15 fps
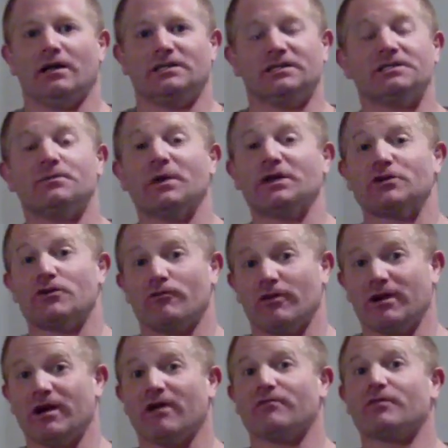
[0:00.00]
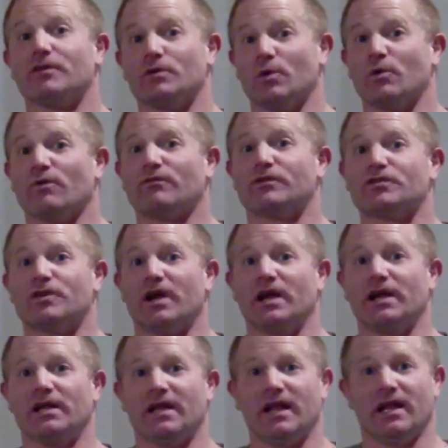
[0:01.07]
just to make sure I recover and don't
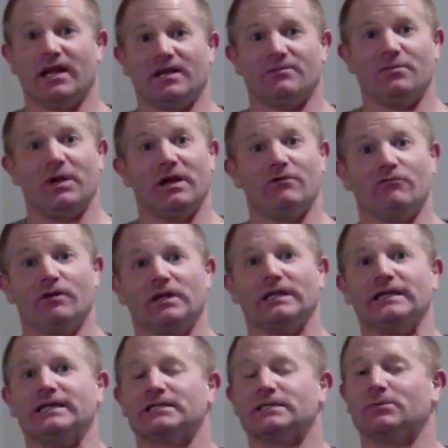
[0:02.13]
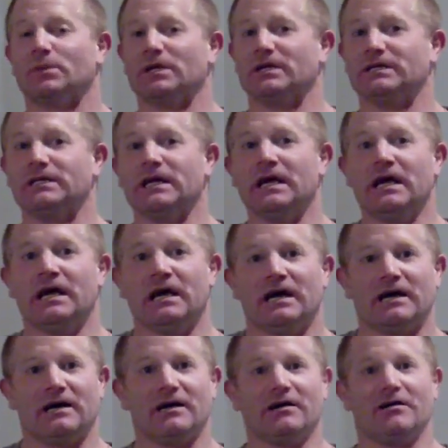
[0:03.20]
overtrain and be really disciplined.
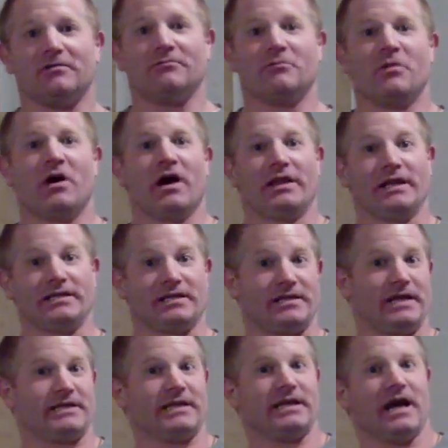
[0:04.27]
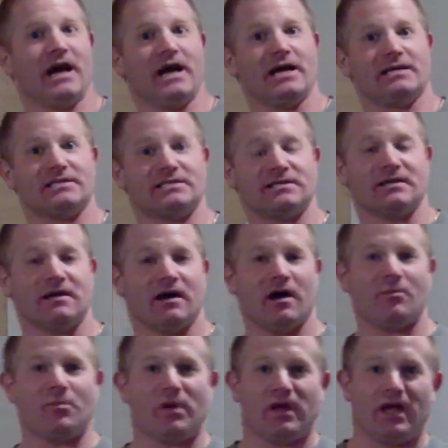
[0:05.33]
I'd like to thank the guys
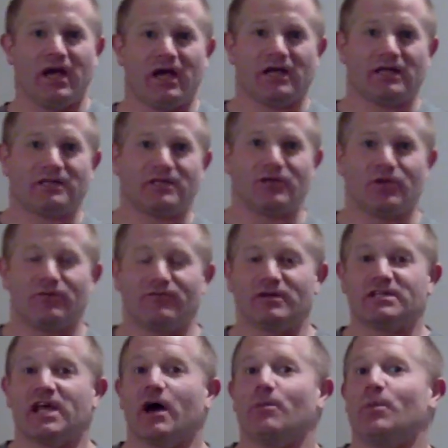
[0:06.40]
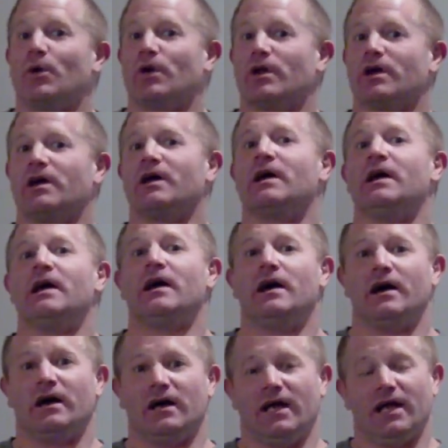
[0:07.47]
up at the University of Alberta
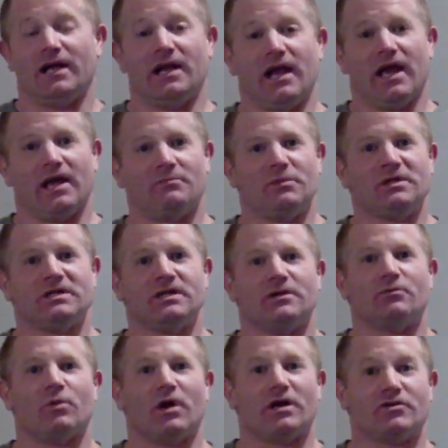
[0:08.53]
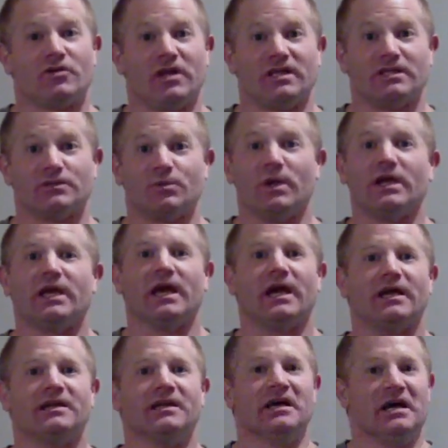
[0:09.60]
in Edmonton where I trained this
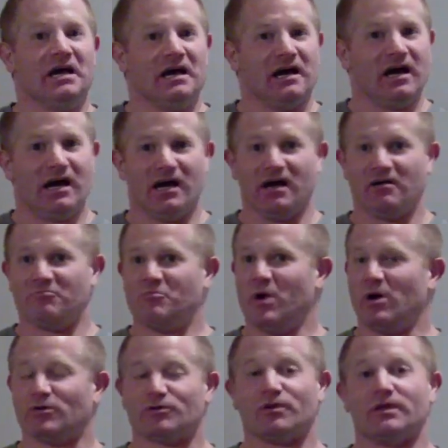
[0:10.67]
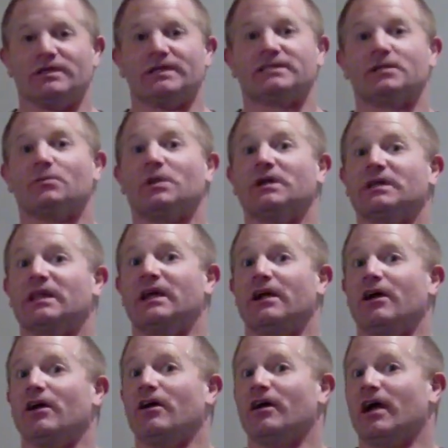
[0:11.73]
weekend. I was really disciplined
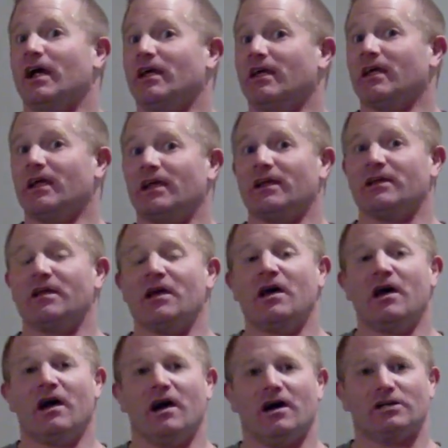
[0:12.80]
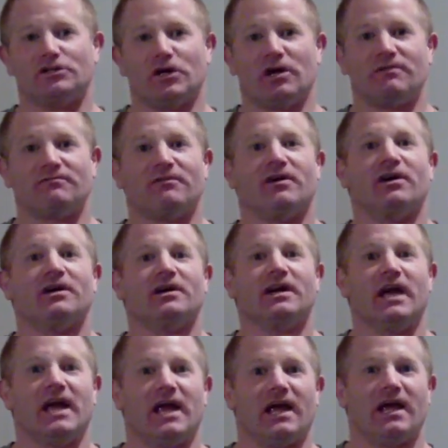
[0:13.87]
there, and Johnny Fung
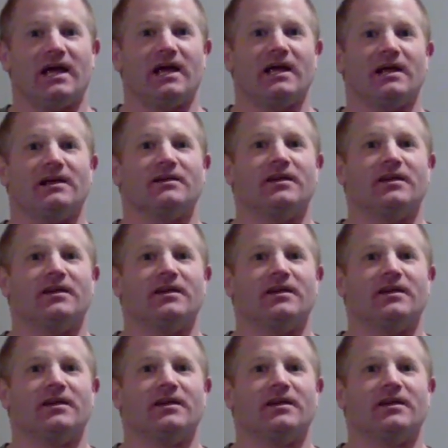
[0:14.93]
and